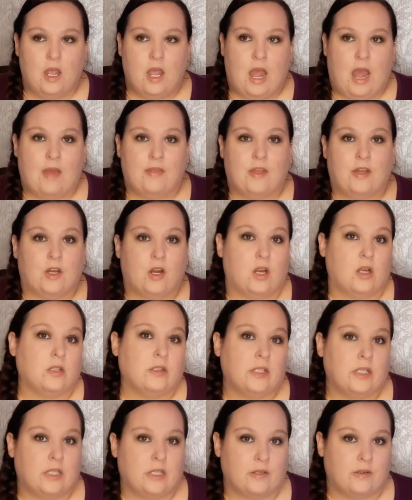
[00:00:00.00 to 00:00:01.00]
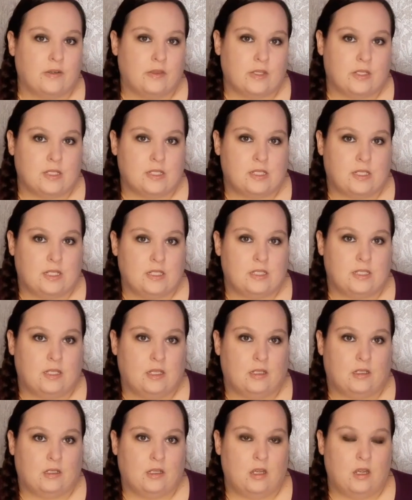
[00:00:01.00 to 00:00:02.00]
And then earlier in the
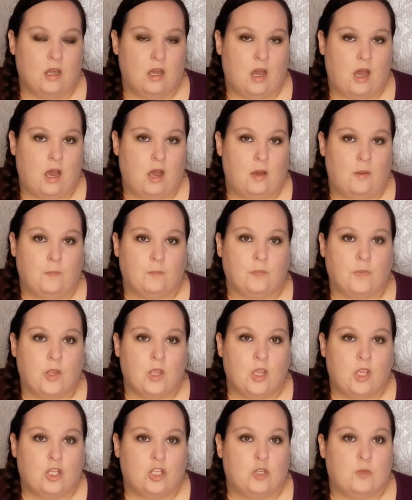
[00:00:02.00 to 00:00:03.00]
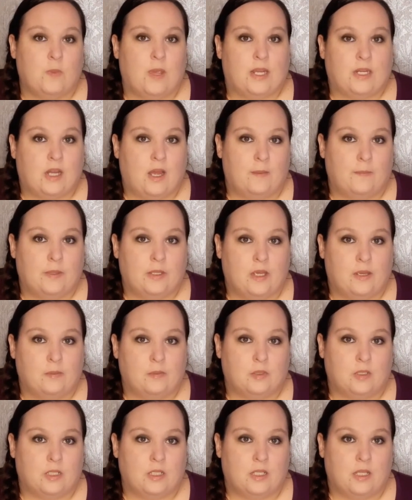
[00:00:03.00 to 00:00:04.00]
season, you may not be
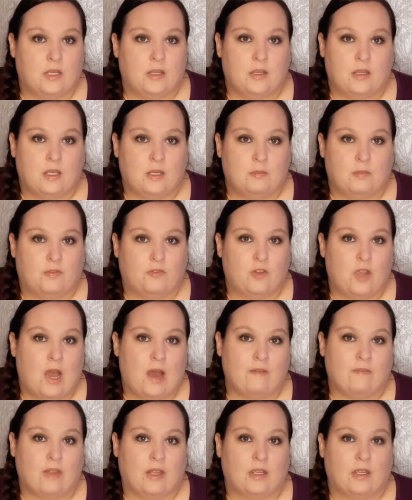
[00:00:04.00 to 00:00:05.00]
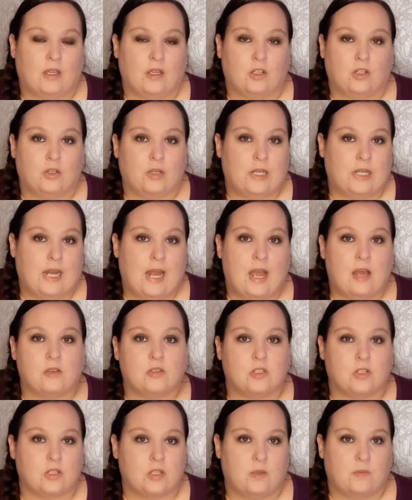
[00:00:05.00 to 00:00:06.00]
able to get them. If you have like a
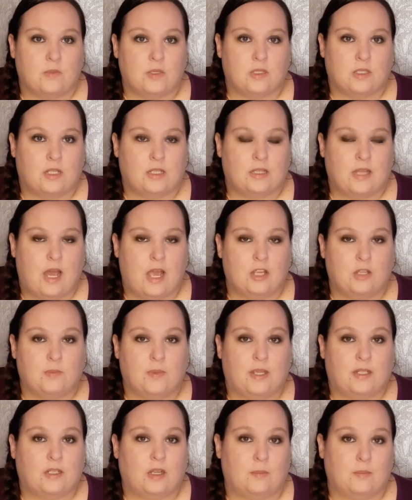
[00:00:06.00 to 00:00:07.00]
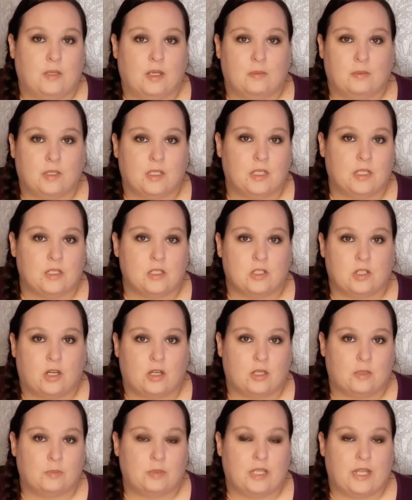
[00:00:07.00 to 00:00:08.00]
greenhouse or something like that, you might not be able to get
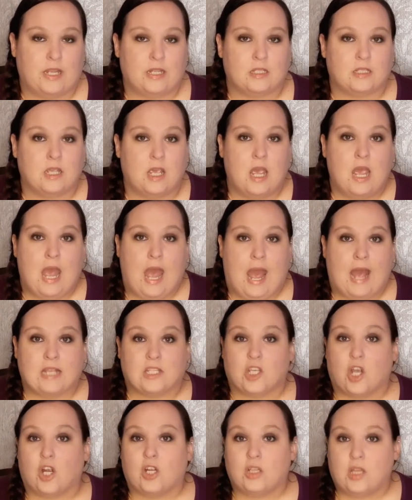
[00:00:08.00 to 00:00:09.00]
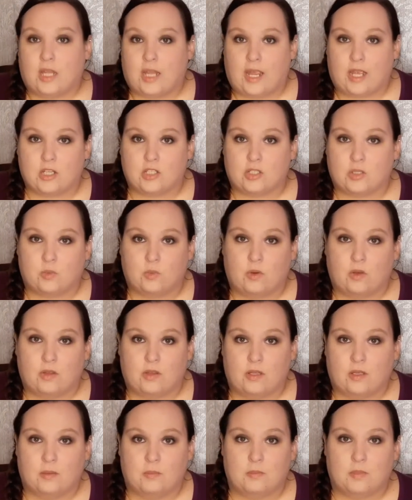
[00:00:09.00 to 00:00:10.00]
started plants as early as you want
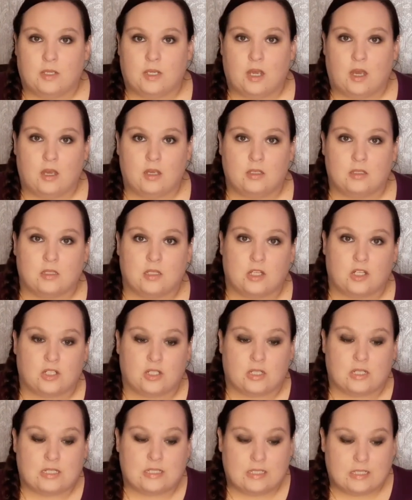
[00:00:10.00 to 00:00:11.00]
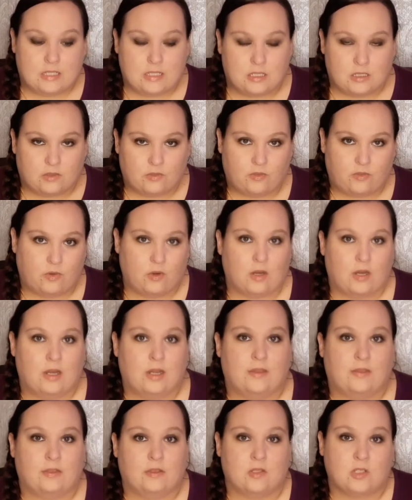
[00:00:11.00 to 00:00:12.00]
them, because there's a season for it
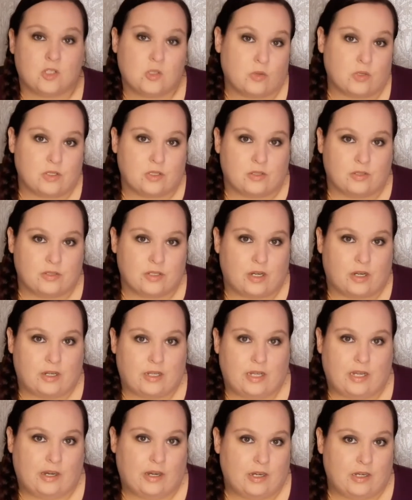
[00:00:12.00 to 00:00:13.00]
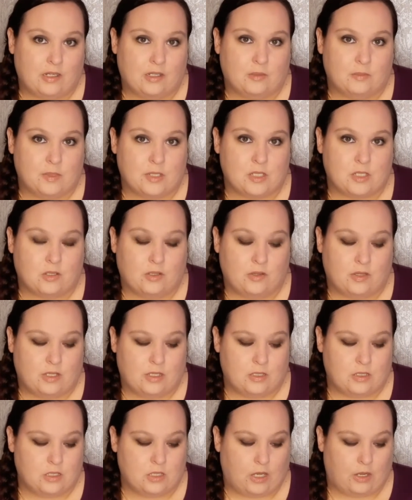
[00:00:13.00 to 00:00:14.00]
and the stores don't start carrying them until
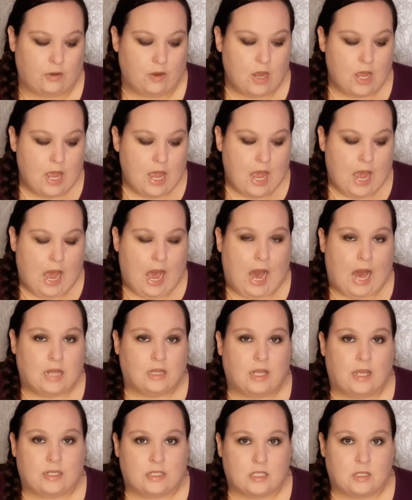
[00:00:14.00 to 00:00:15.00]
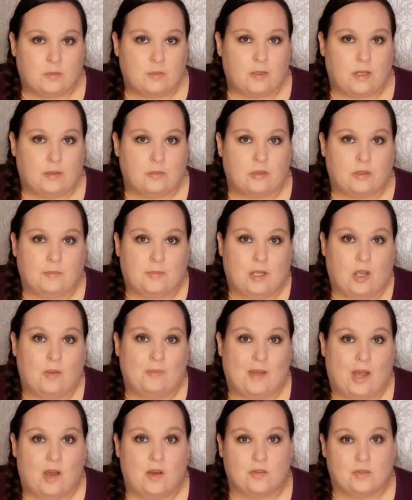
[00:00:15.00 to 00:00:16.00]
then. So I like to be able to be on
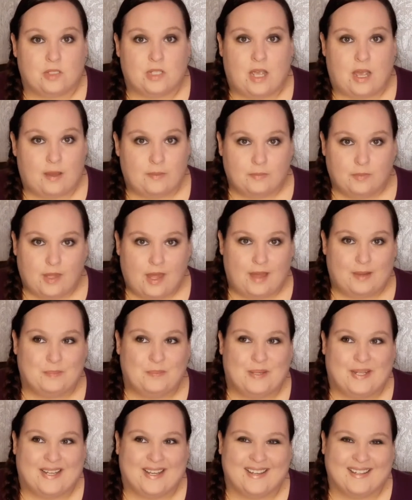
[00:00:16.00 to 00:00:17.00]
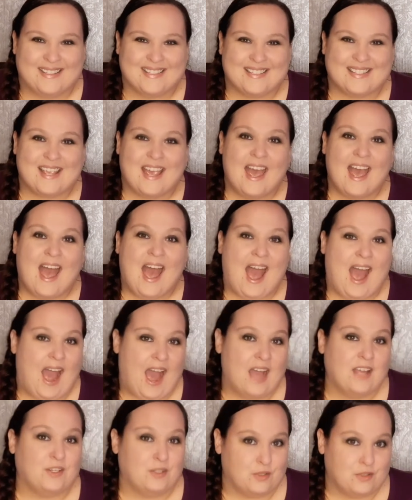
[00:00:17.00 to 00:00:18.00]
my own timeline, because
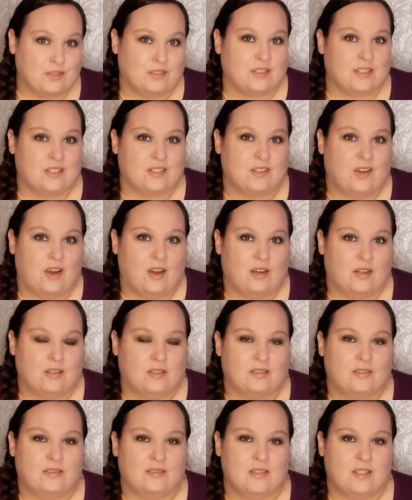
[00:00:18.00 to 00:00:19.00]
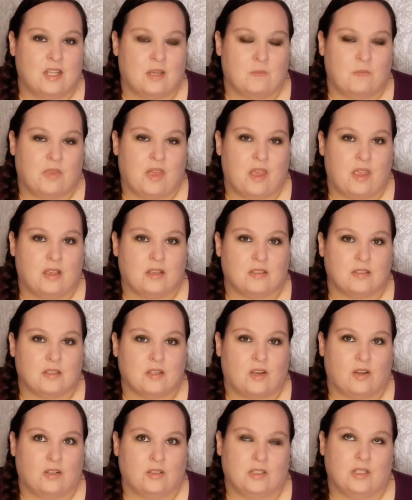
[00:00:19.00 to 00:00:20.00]
I usually start some things
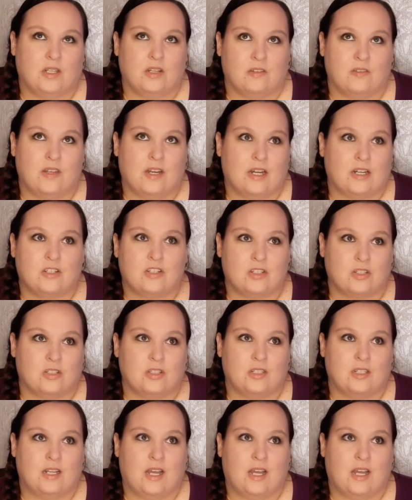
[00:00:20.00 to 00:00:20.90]
earlier than I should.